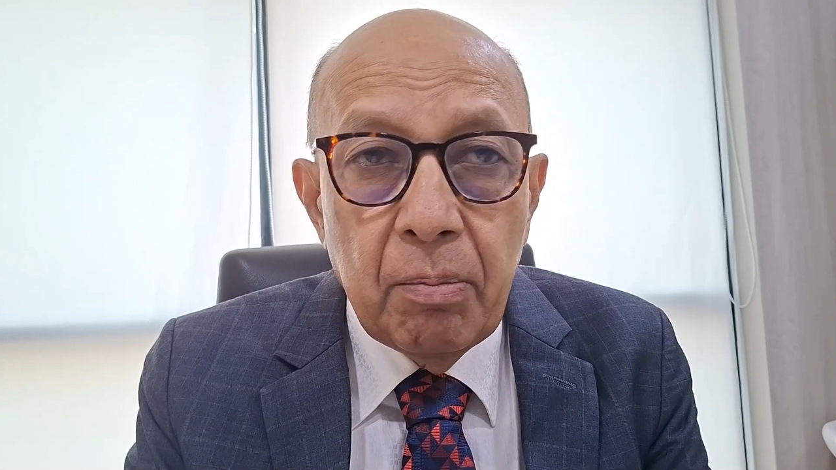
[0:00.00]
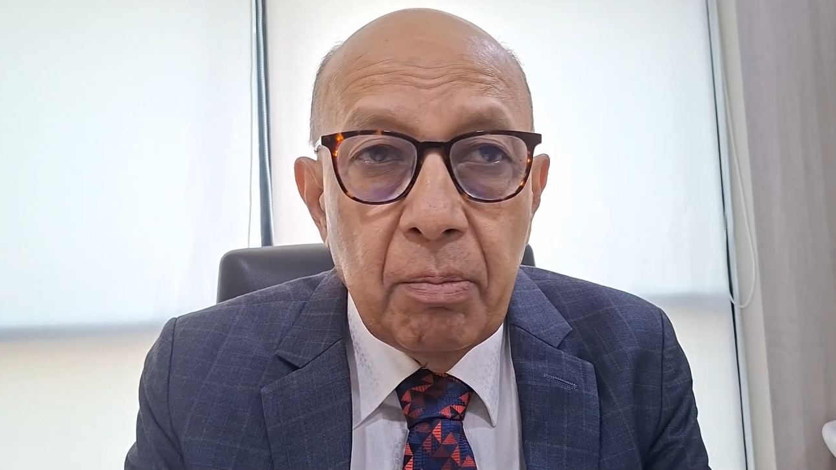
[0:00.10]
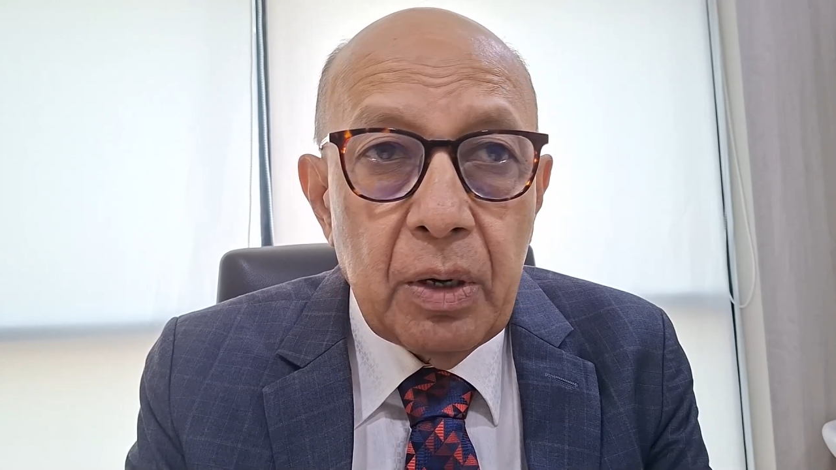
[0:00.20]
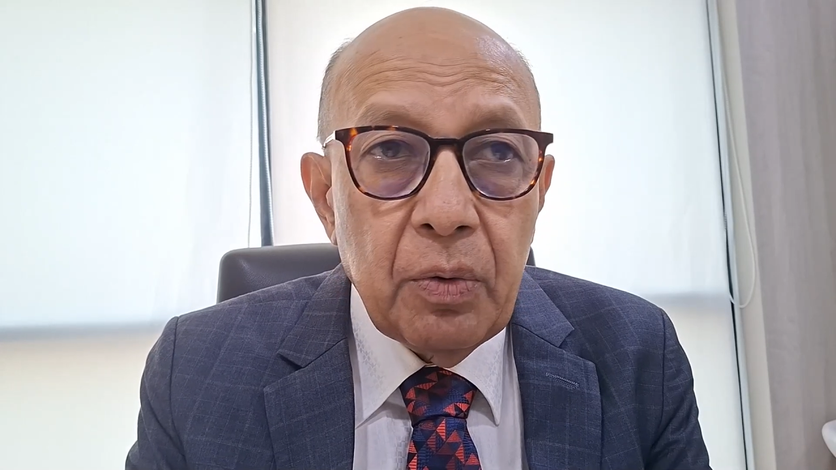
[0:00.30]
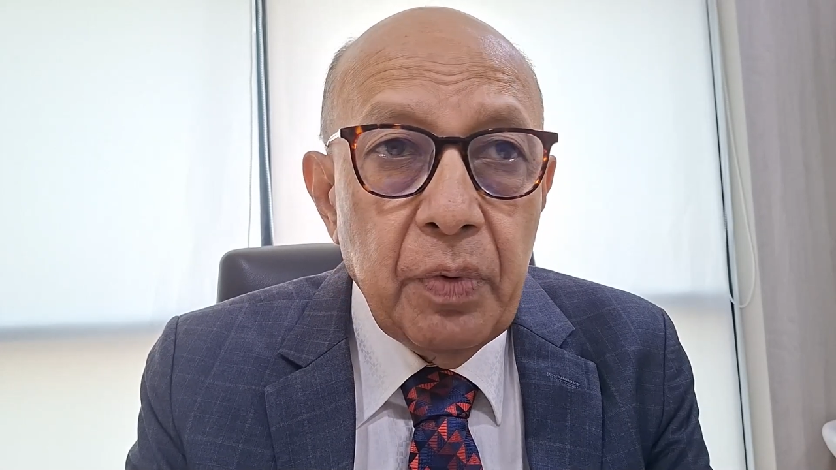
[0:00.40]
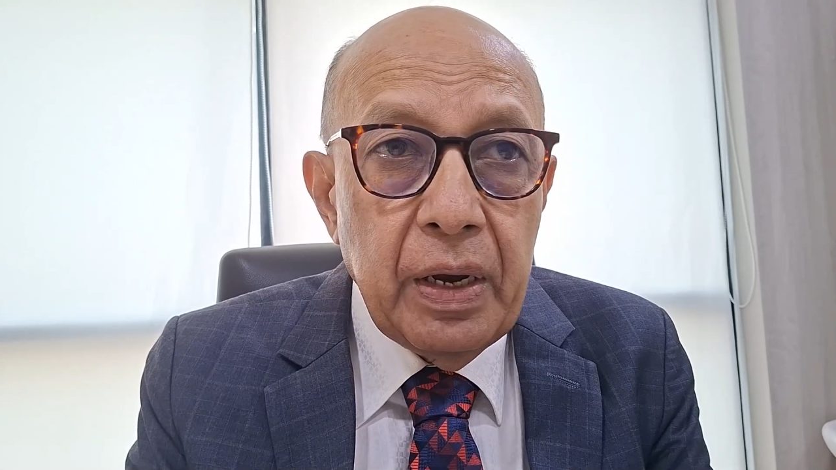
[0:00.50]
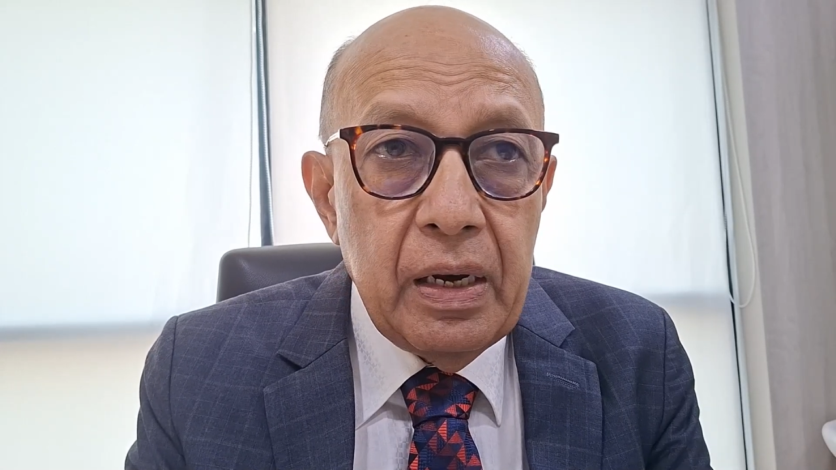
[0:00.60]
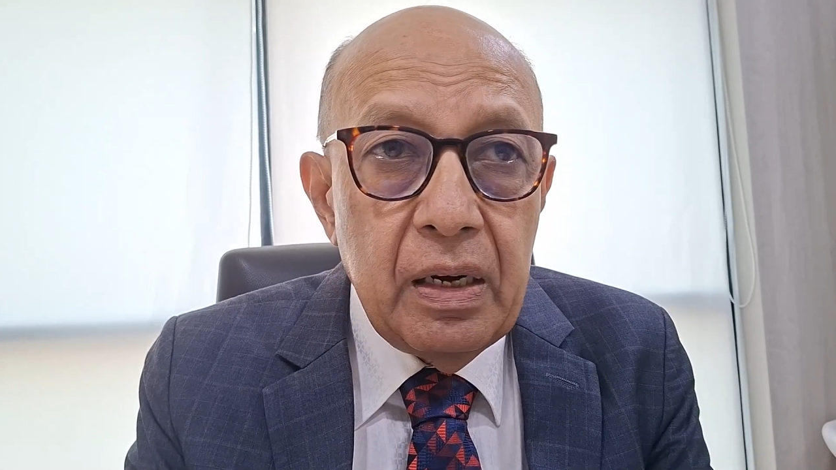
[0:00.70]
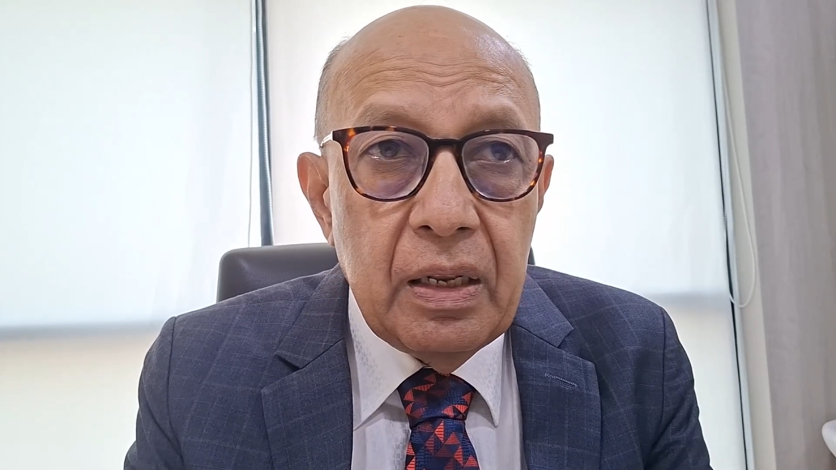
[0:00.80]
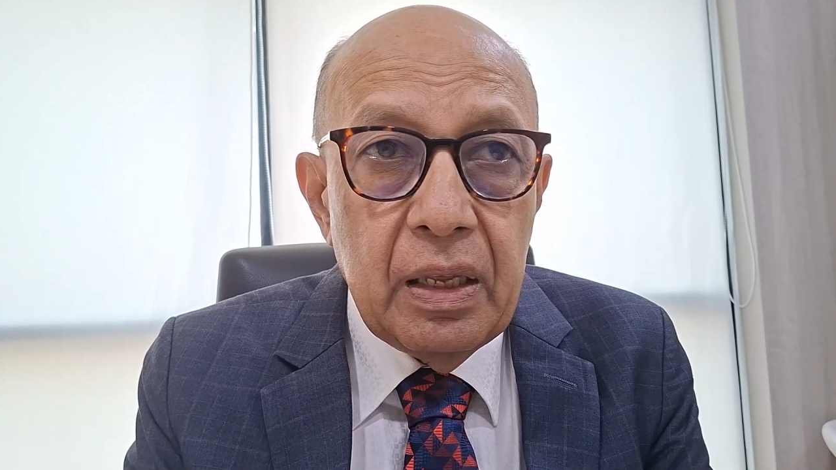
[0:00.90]
but
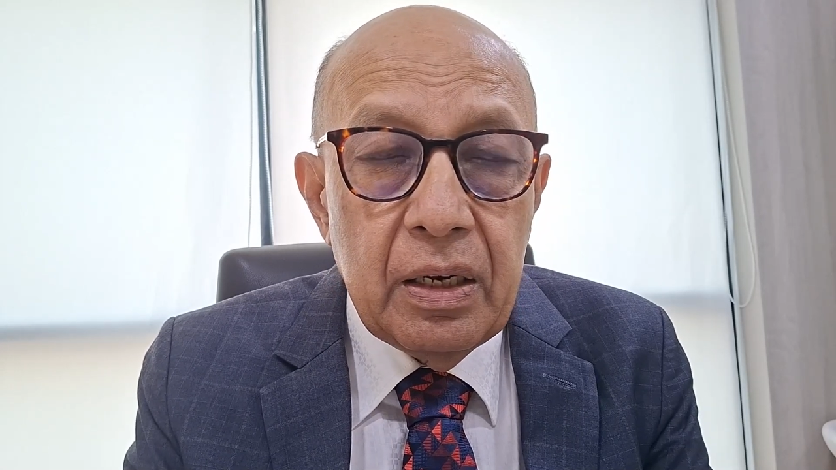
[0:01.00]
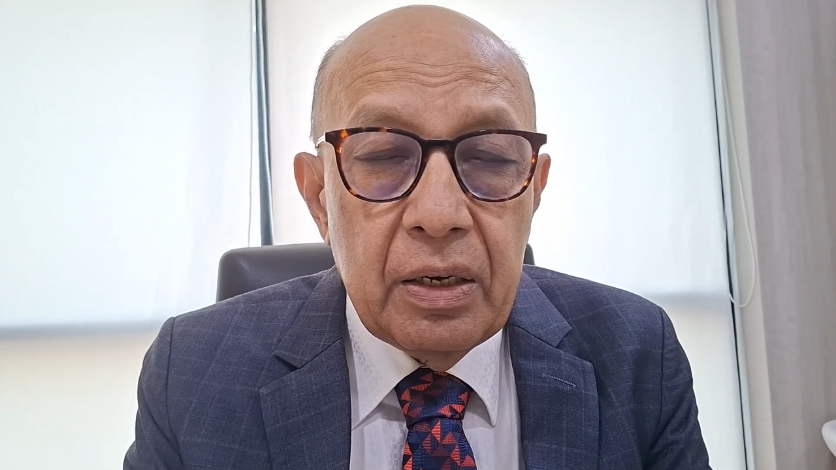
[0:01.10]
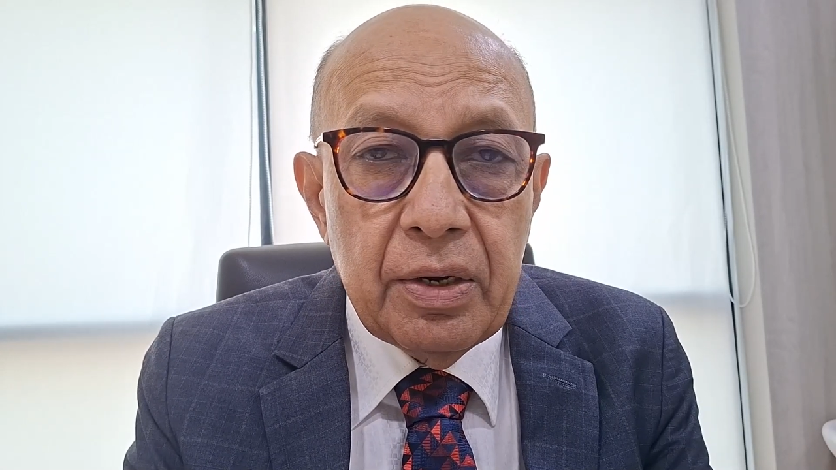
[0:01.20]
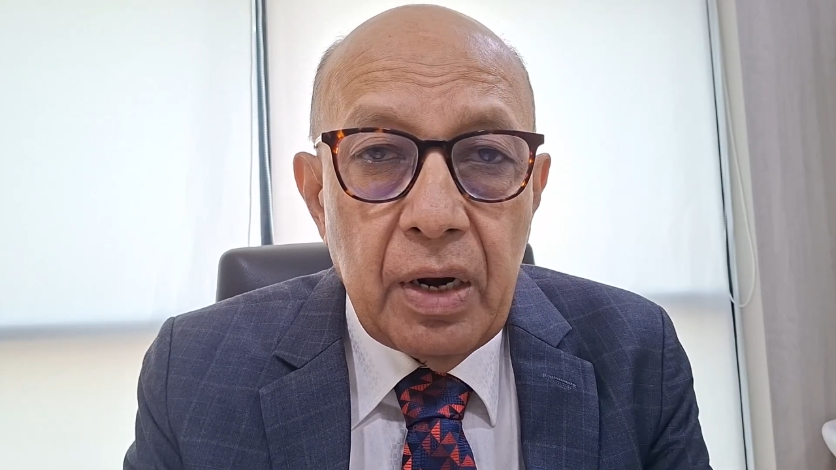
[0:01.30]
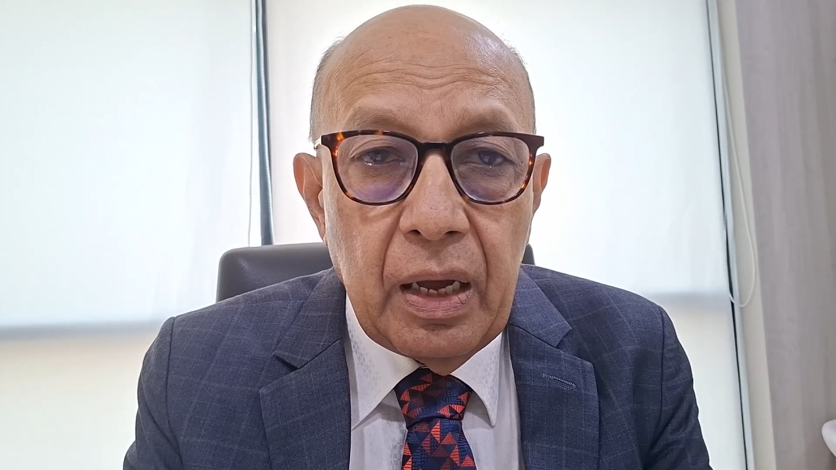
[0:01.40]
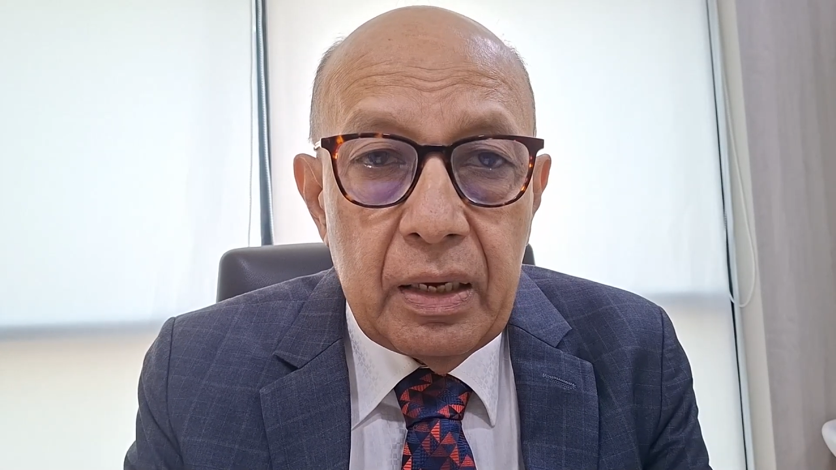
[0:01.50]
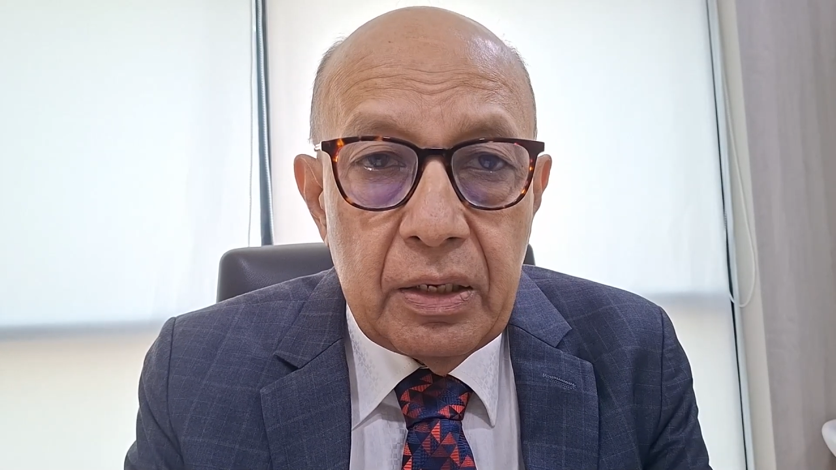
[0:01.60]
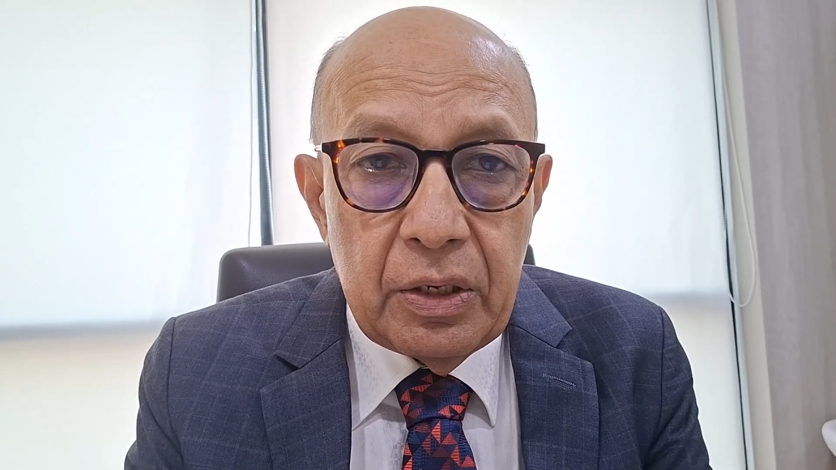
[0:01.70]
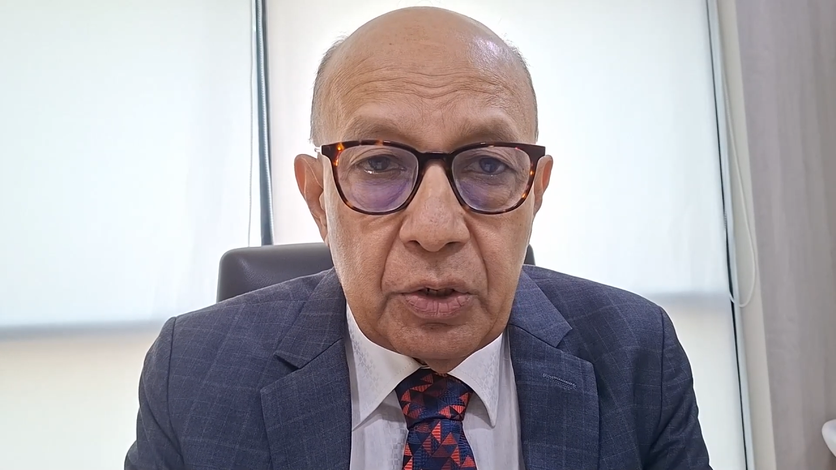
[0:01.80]
when the drug is